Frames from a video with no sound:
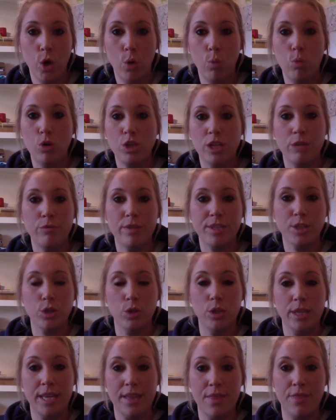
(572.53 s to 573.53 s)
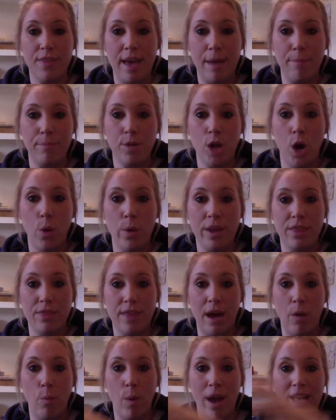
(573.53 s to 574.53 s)
Would it result in them knowing
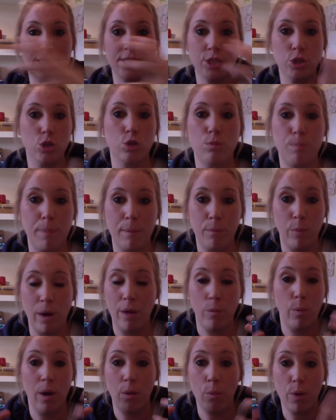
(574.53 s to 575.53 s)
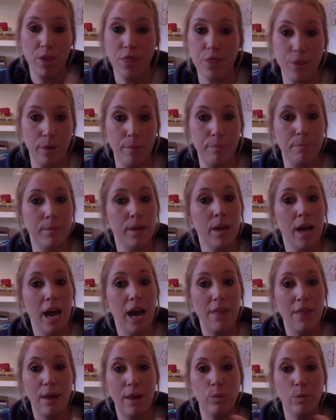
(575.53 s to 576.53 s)
that we're with them
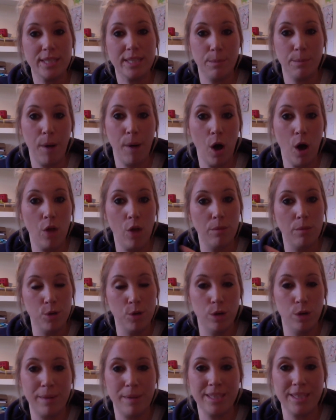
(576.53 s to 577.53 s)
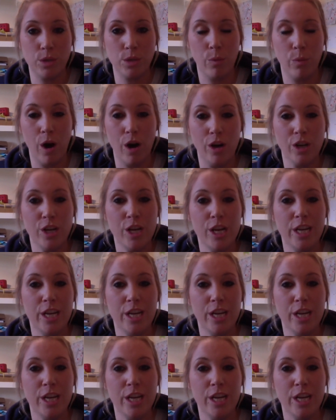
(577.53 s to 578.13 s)
and that we support them no matter what?